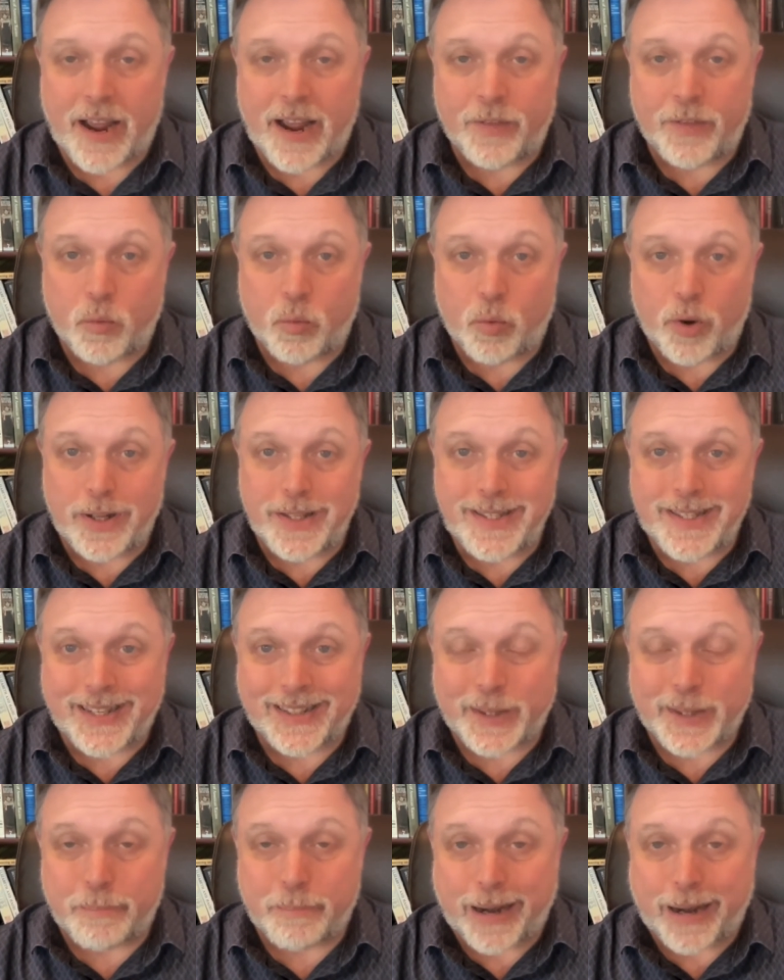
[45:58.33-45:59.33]
and the ones
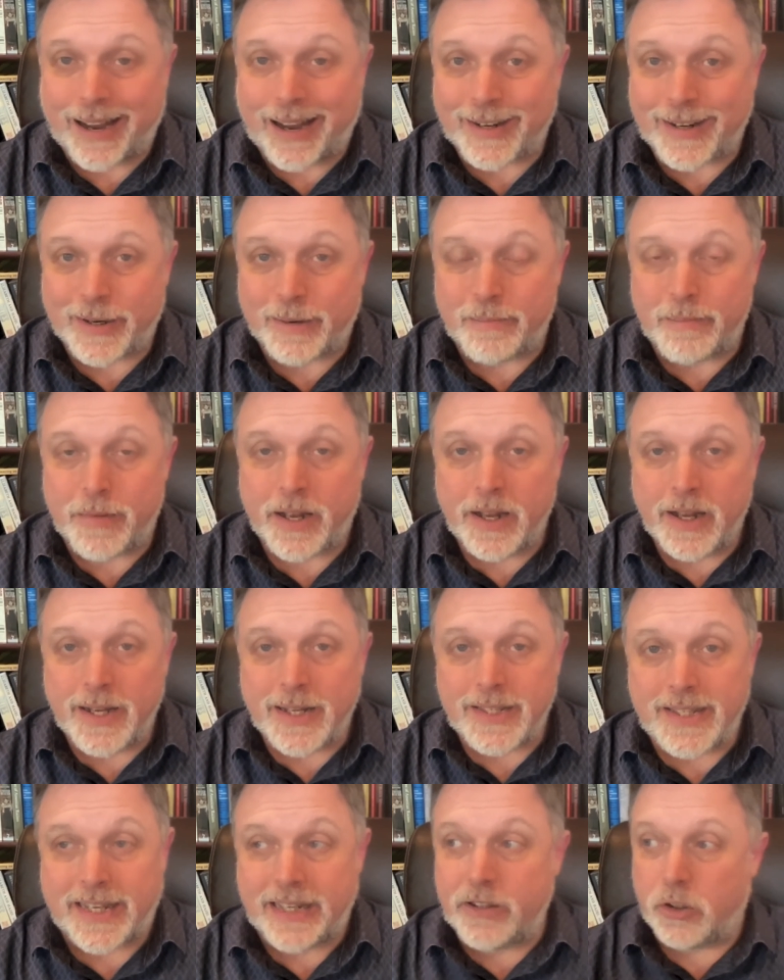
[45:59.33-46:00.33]
at the bottom
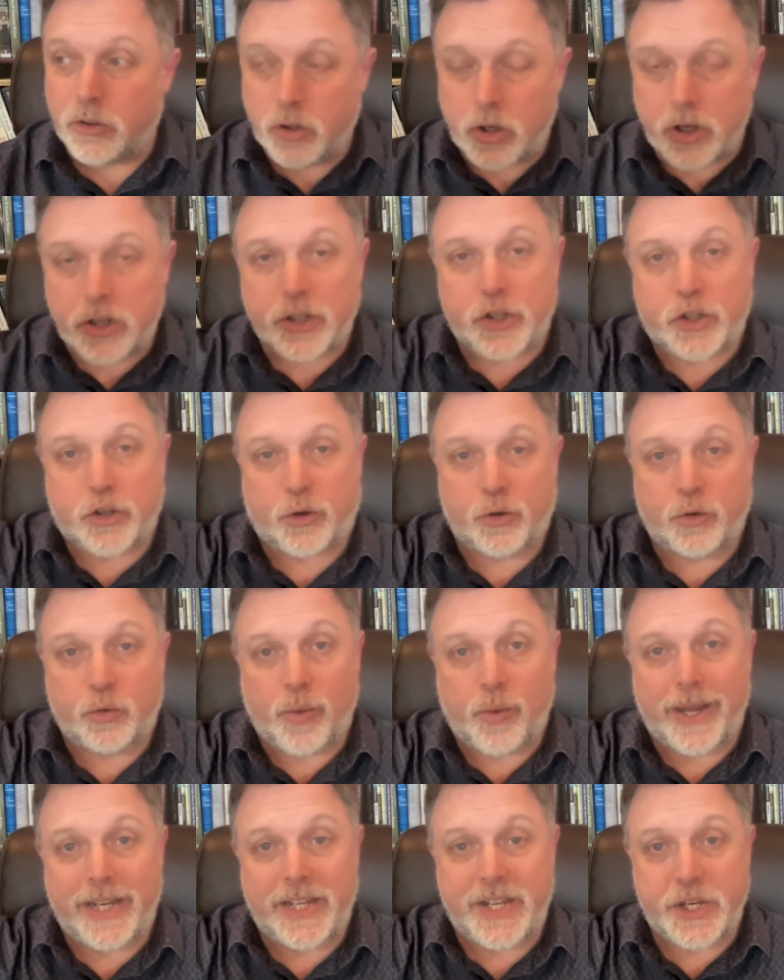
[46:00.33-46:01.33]
tend to look a certain
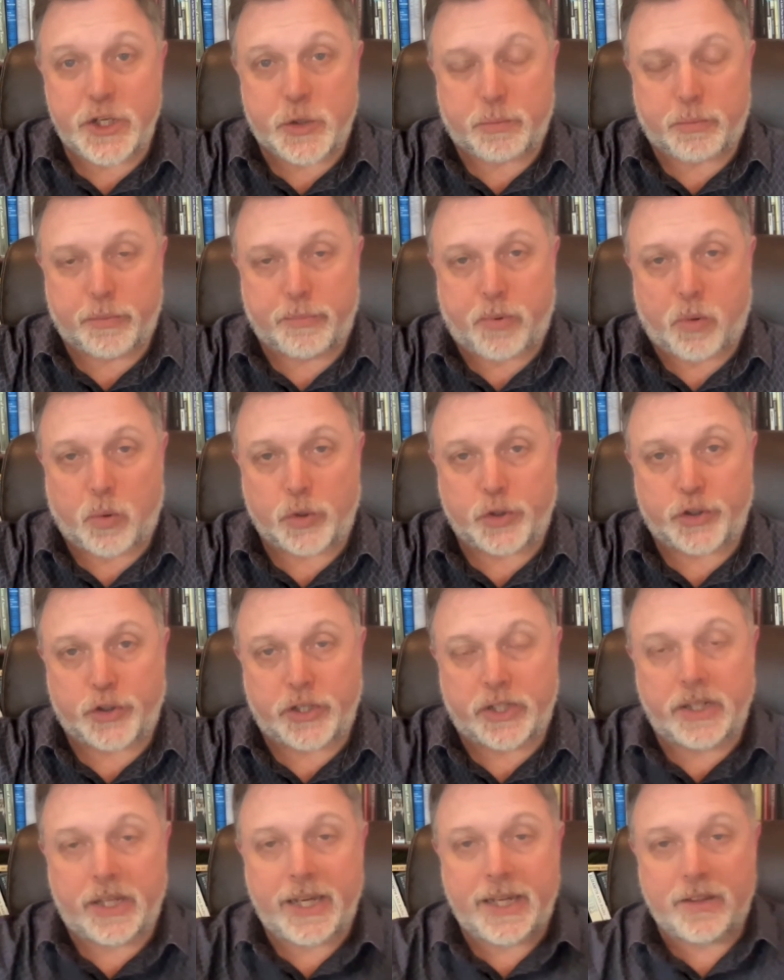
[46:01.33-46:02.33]
way disproportionately,